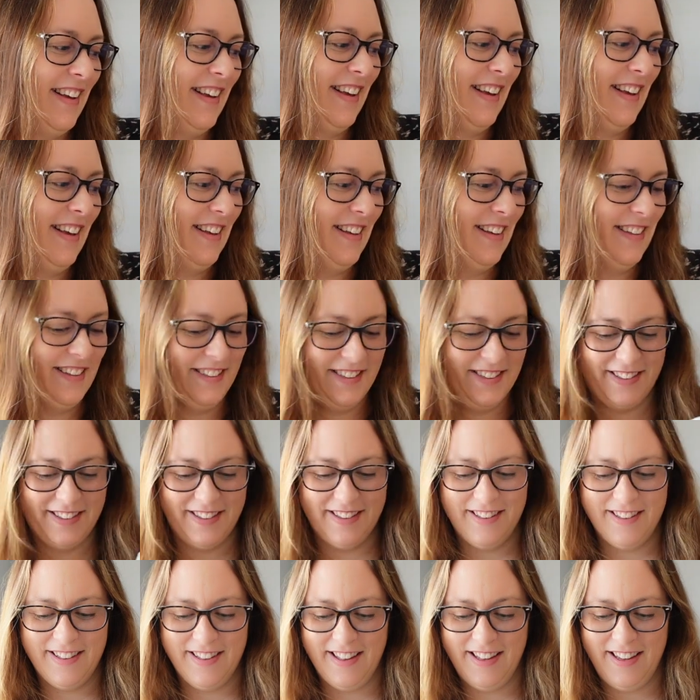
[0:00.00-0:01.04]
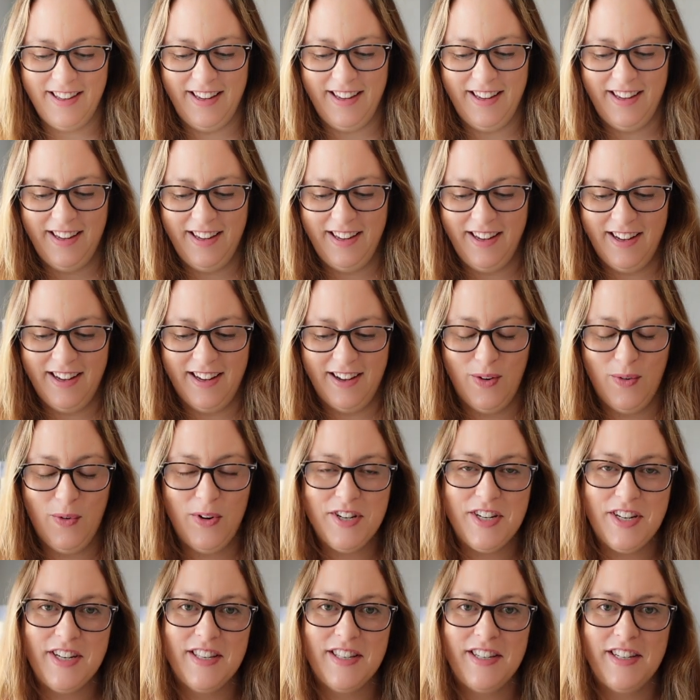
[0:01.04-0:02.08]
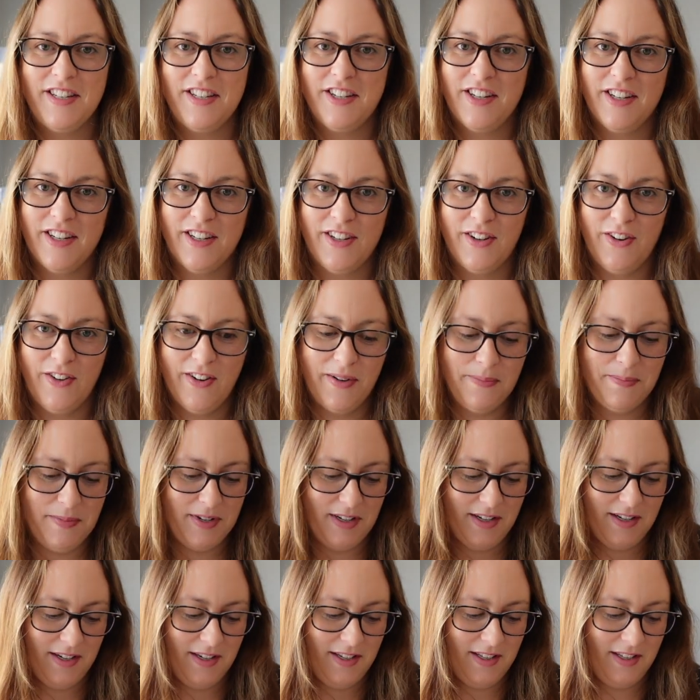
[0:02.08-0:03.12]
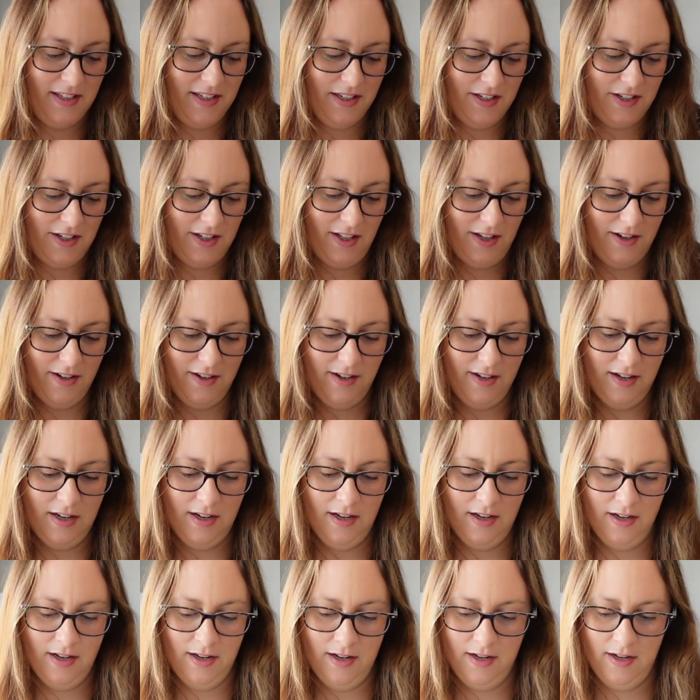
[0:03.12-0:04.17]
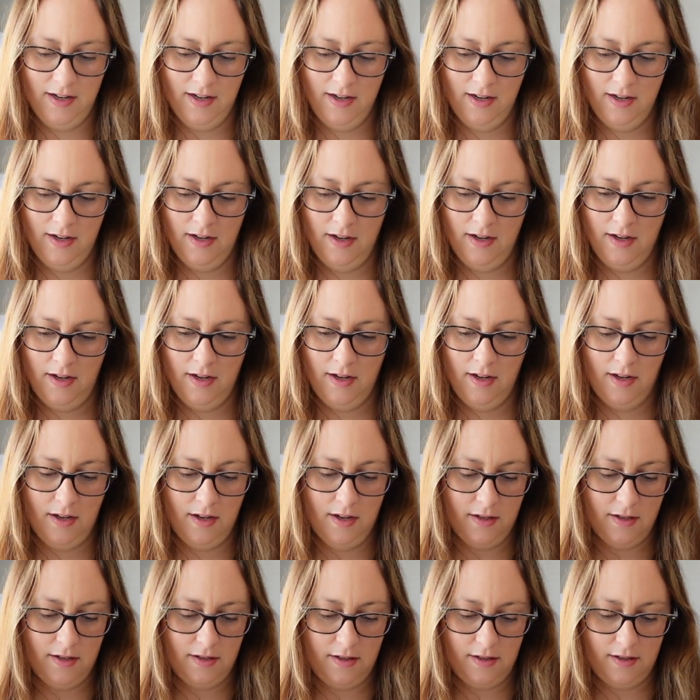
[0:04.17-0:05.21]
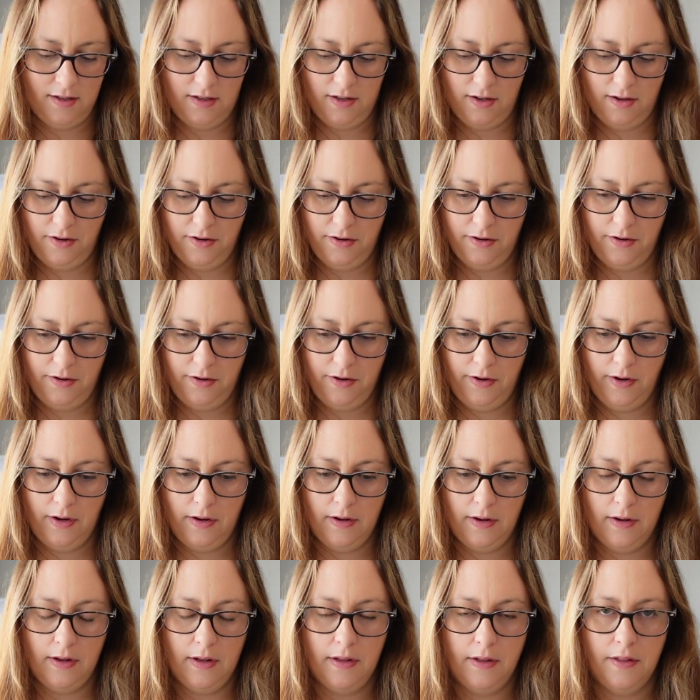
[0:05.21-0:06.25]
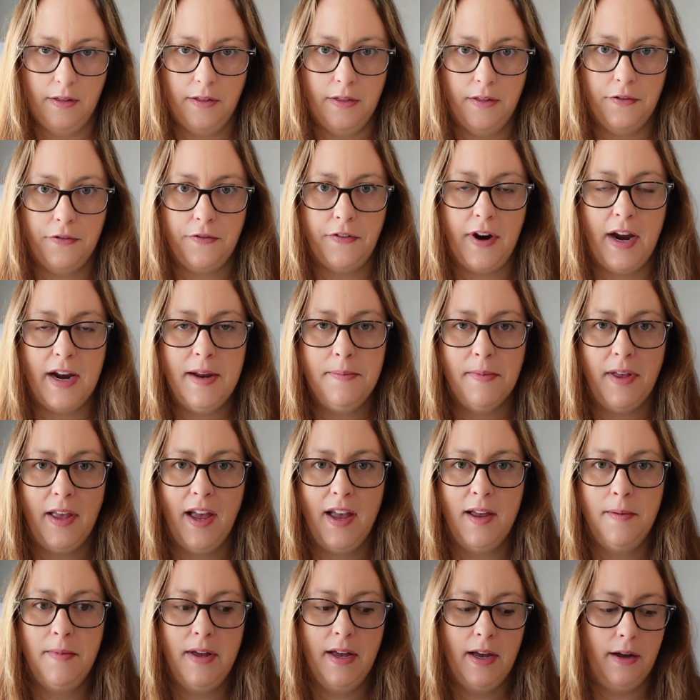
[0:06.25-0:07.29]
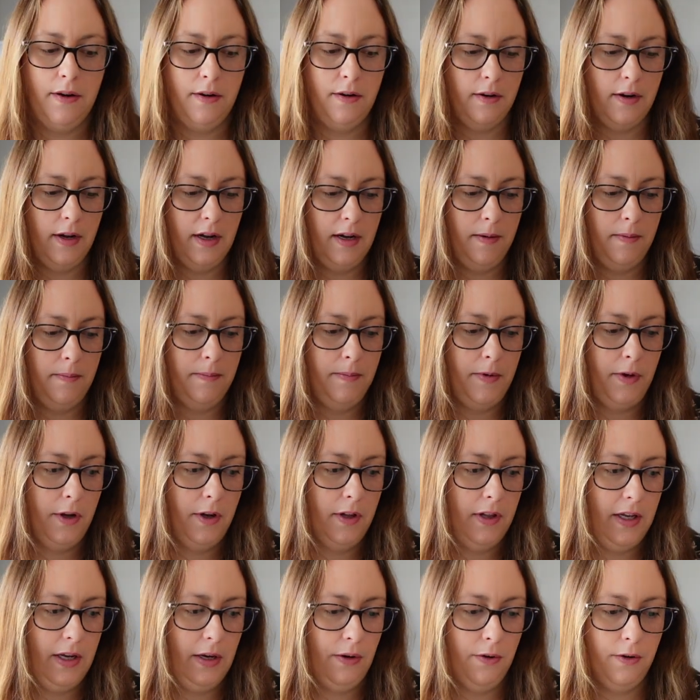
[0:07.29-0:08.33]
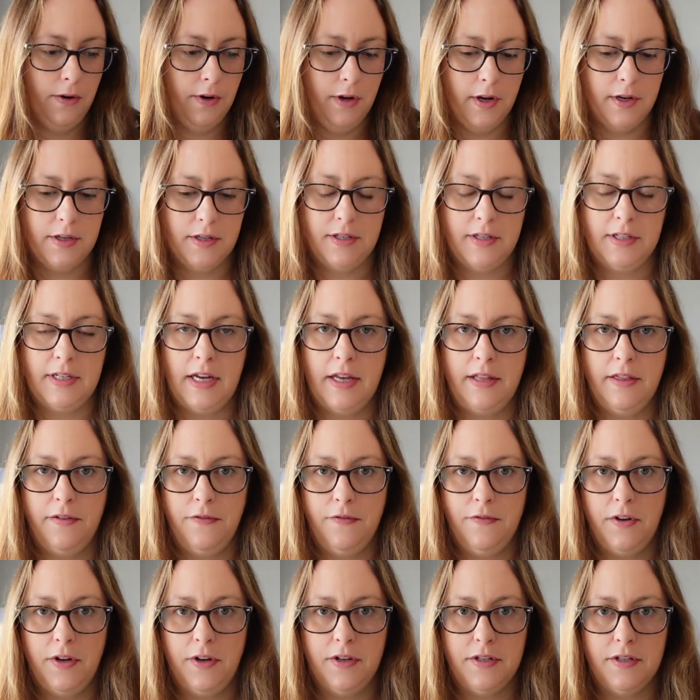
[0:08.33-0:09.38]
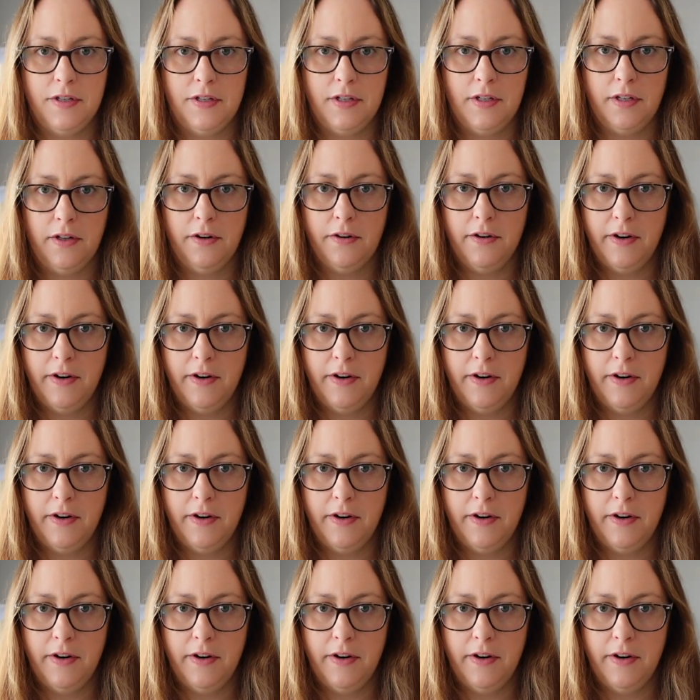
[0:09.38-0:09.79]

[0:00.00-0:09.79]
is the Witchy Stitcher Cryptid Stitch Along. So the frame came out early August, and the first